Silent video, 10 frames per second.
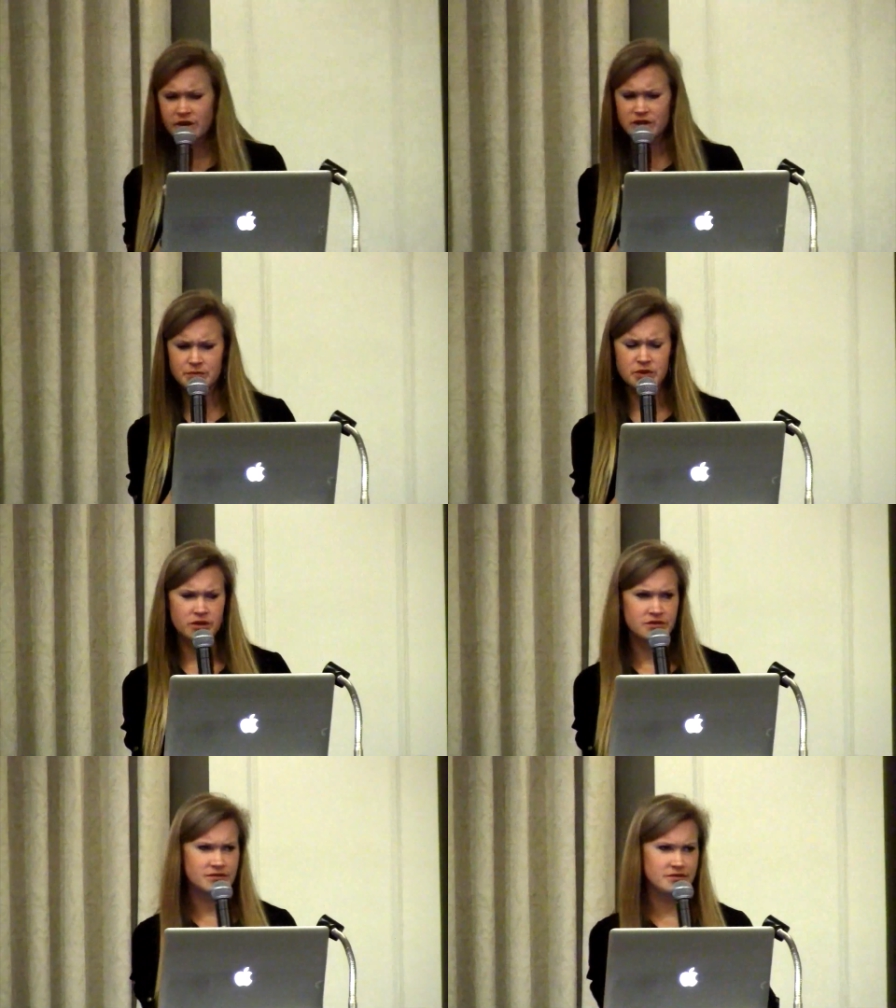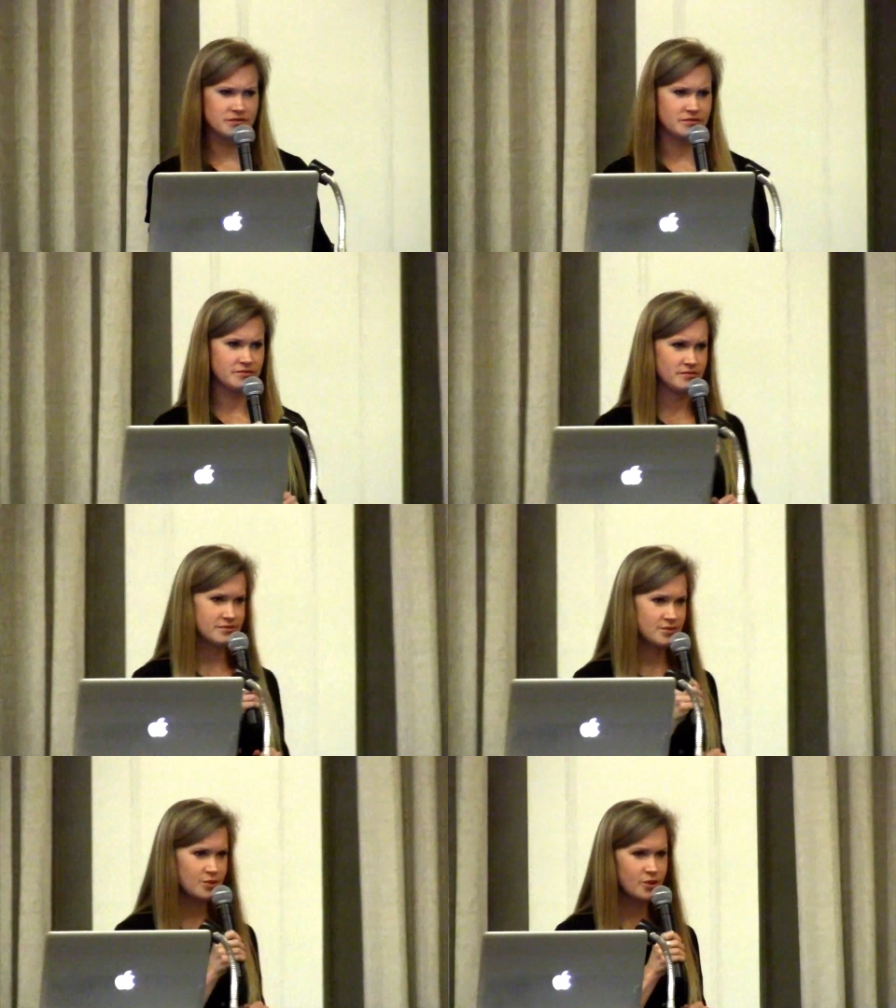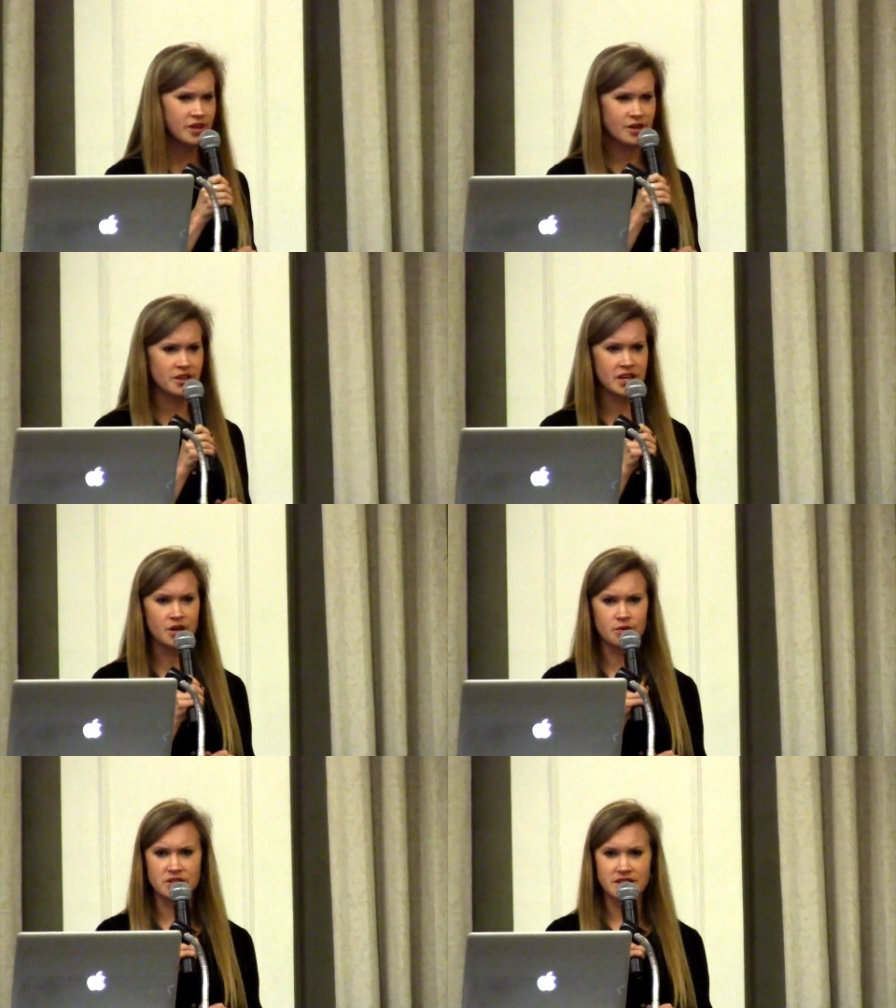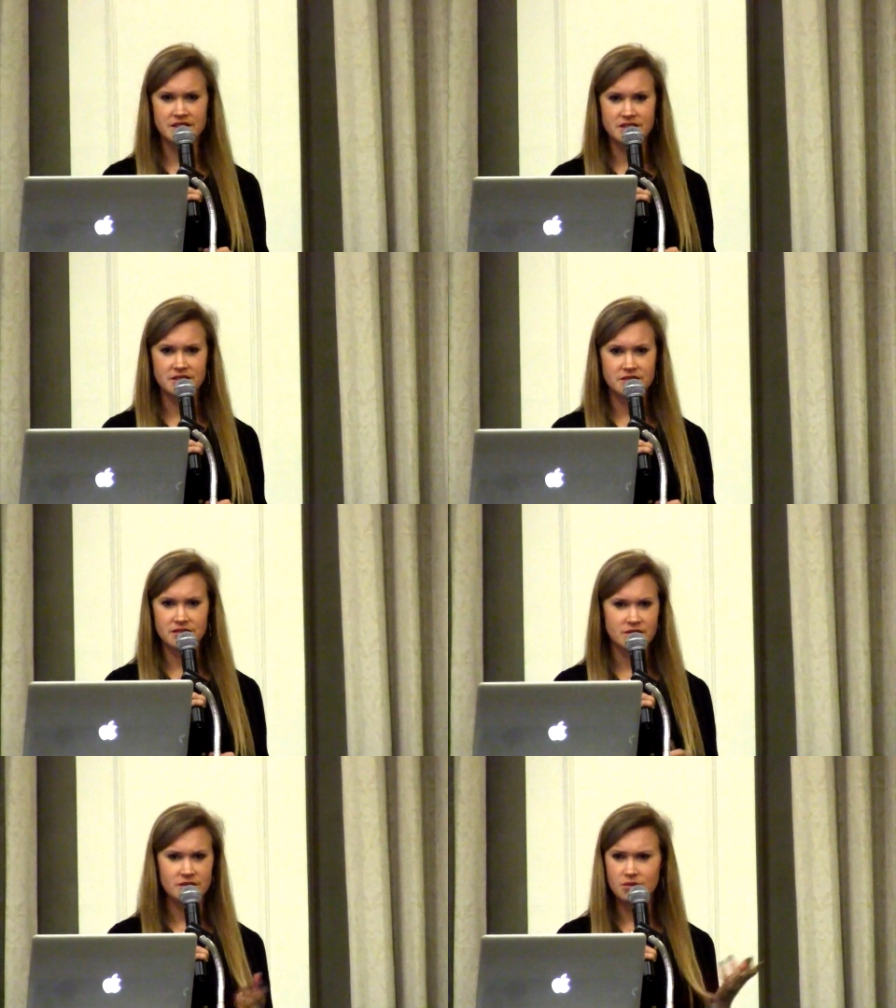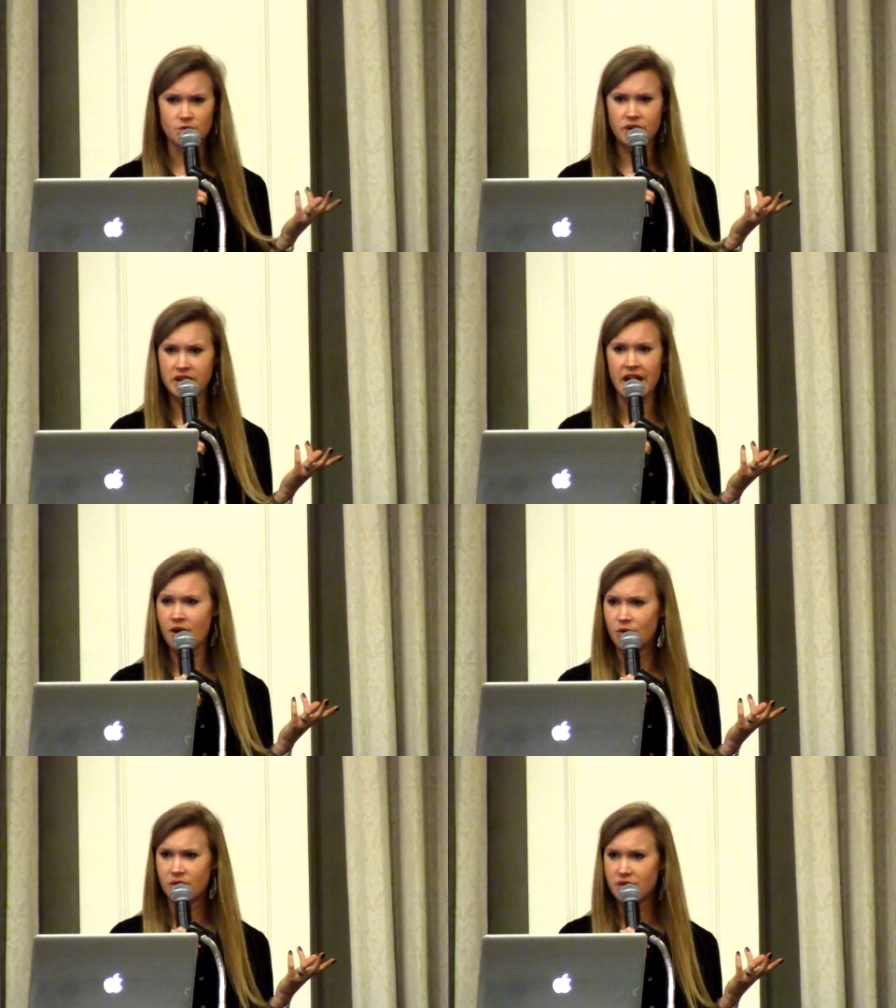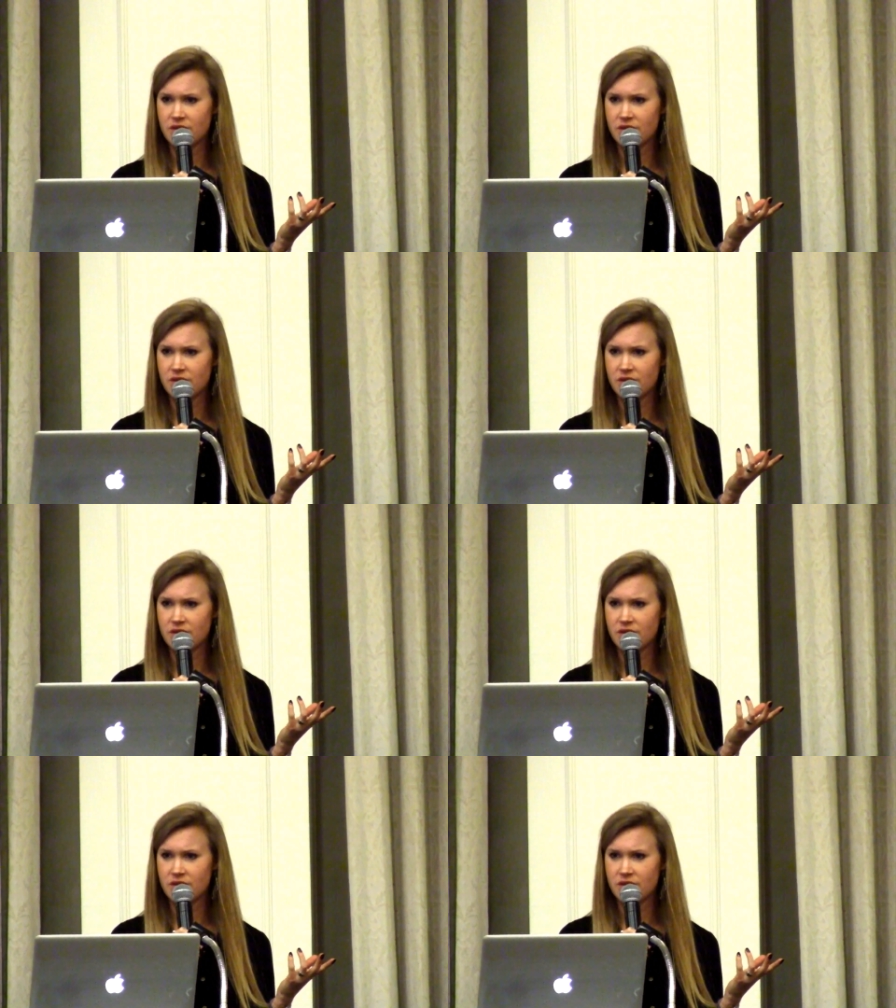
in the hospital, all I can think of was this. What now?